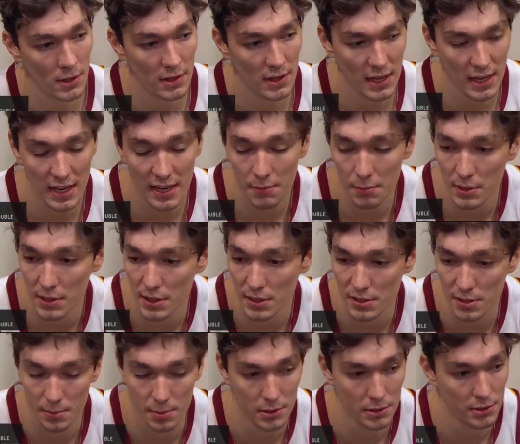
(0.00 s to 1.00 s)
they give me
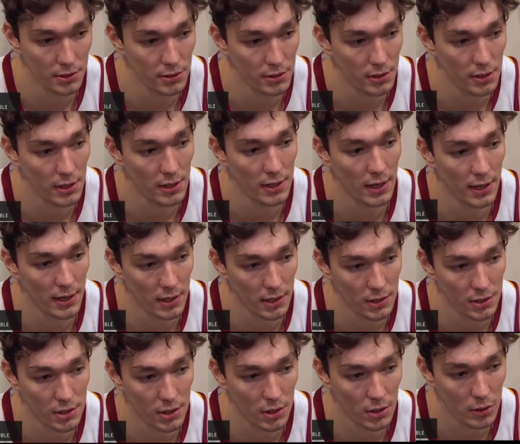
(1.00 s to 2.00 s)
this opportunity and I can
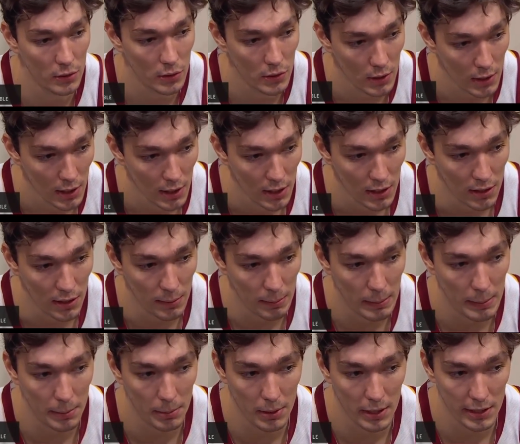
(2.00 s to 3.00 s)
show the
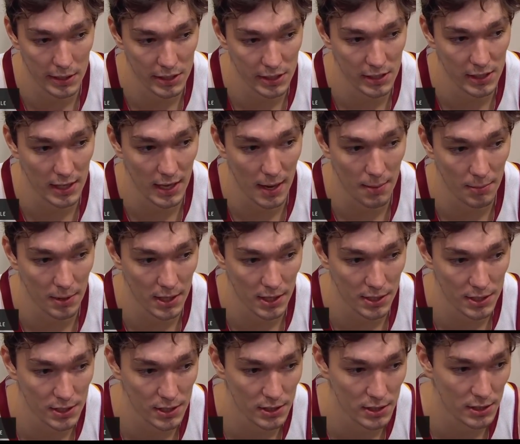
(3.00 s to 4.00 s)
people actually that I'm
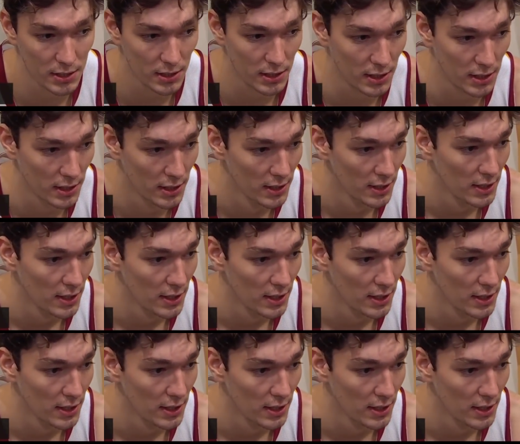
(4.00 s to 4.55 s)
not just a uh,